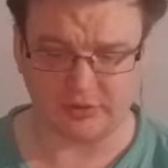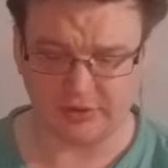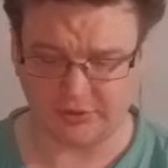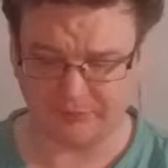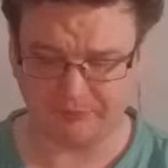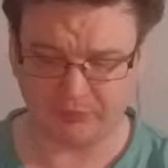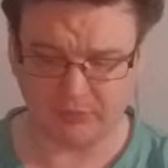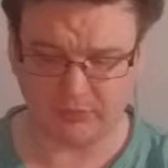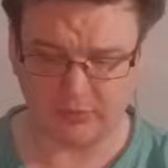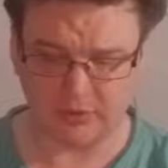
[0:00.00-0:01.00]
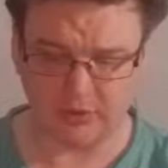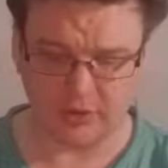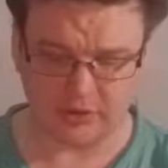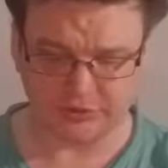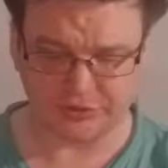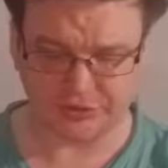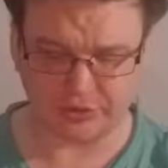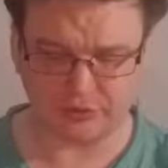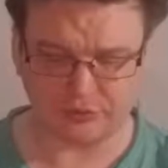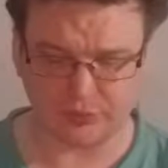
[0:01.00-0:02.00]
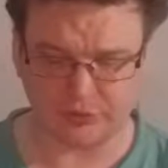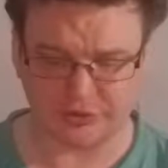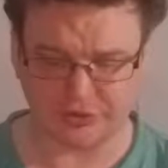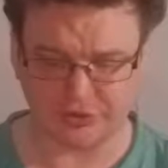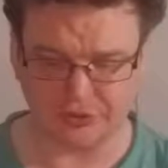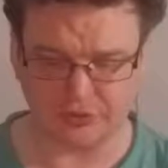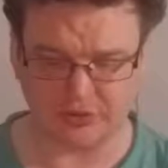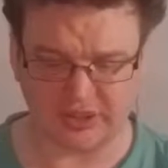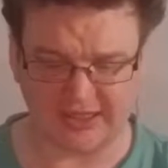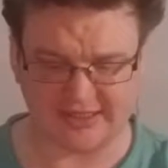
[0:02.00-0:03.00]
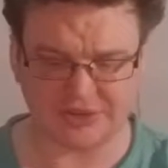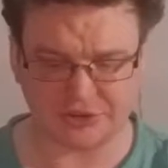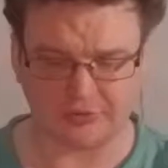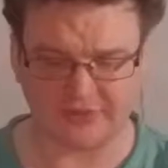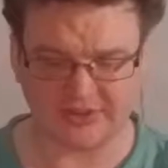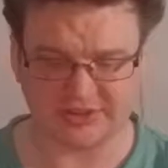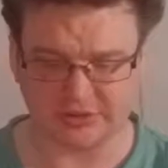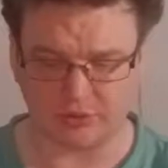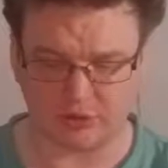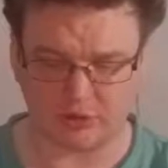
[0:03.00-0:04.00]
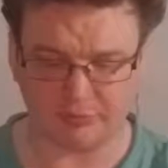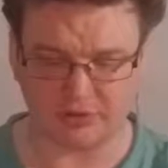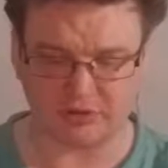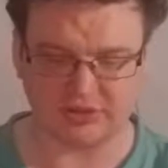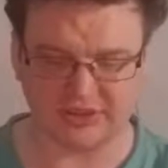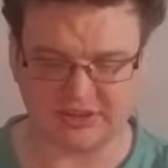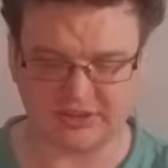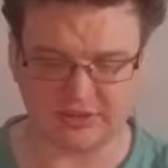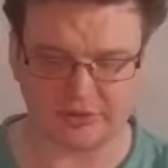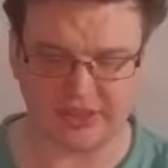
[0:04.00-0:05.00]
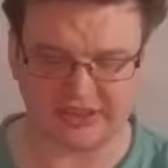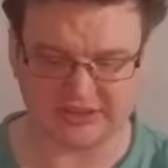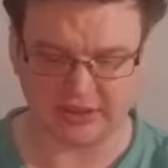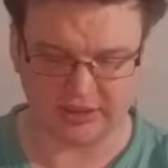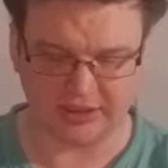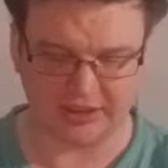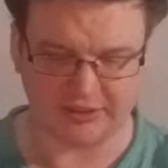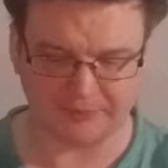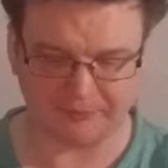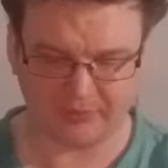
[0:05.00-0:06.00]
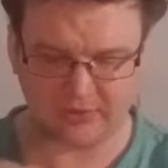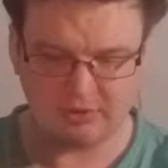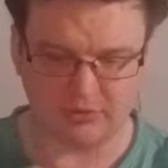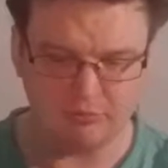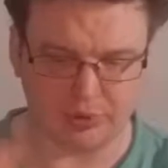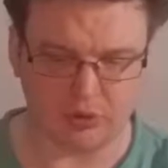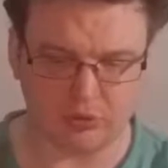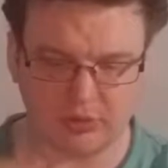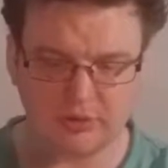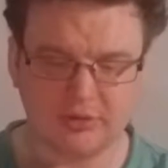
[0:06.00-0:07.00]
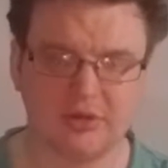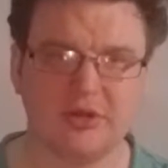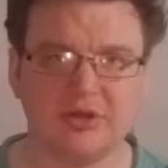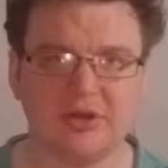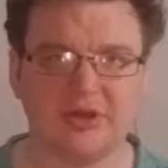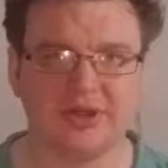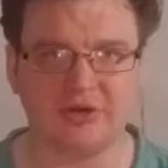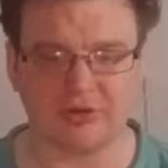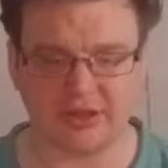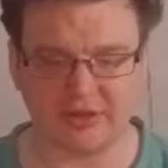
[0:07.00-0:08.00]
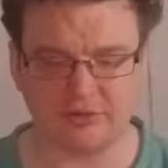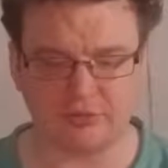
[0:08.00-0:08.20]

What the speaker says: you don't want to clench your fist too hard, because it creates a bow in your hand.